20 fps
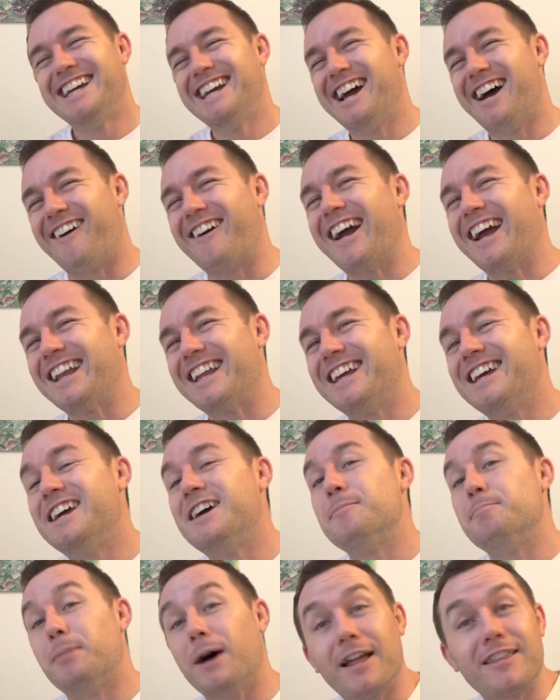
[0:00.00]
All right.
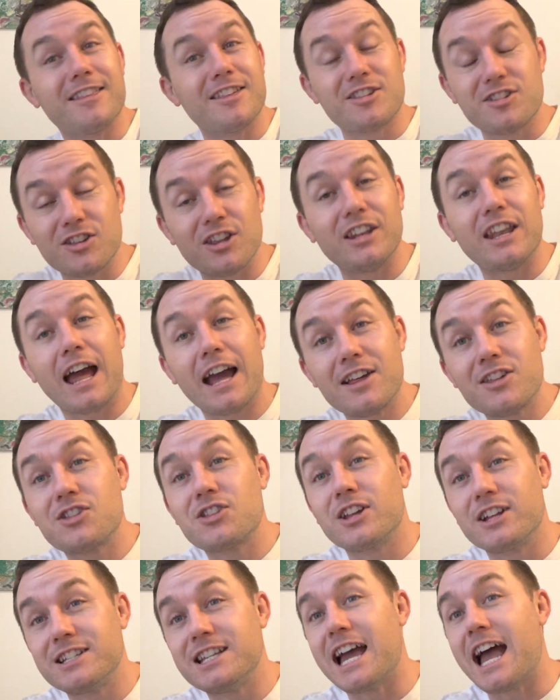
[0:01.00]
But this is a nice
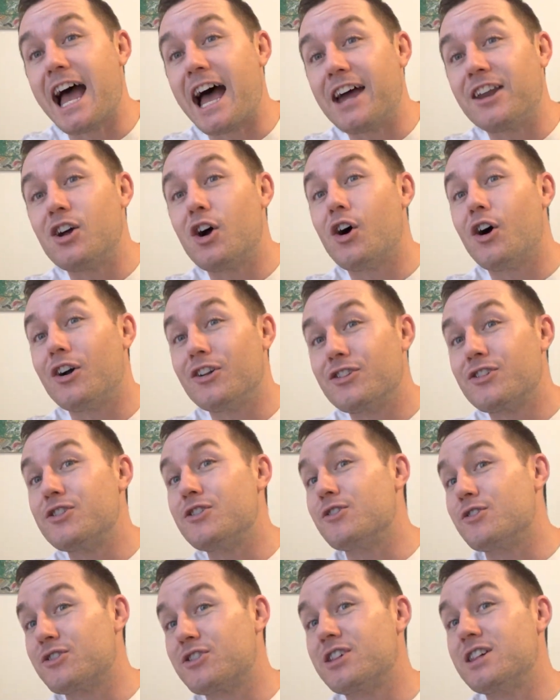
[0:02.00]
thing to add on to
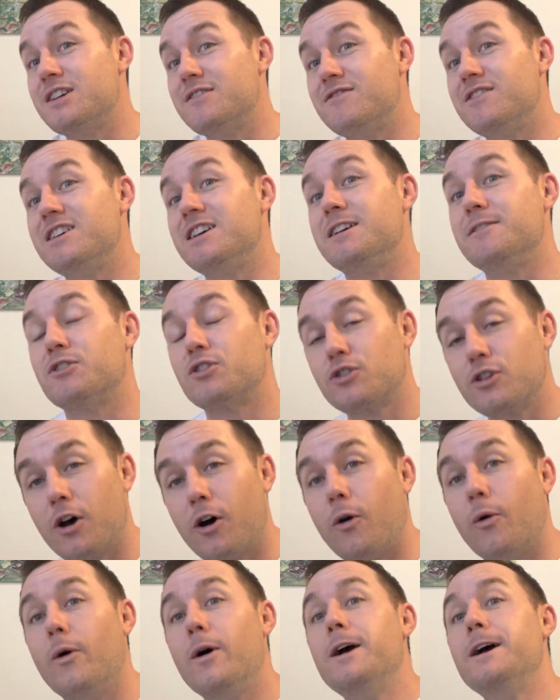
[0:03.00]
your CV.
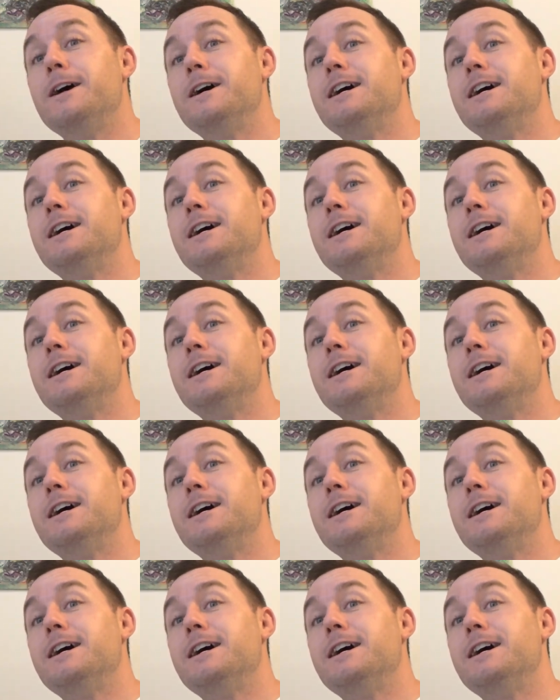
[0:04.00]
So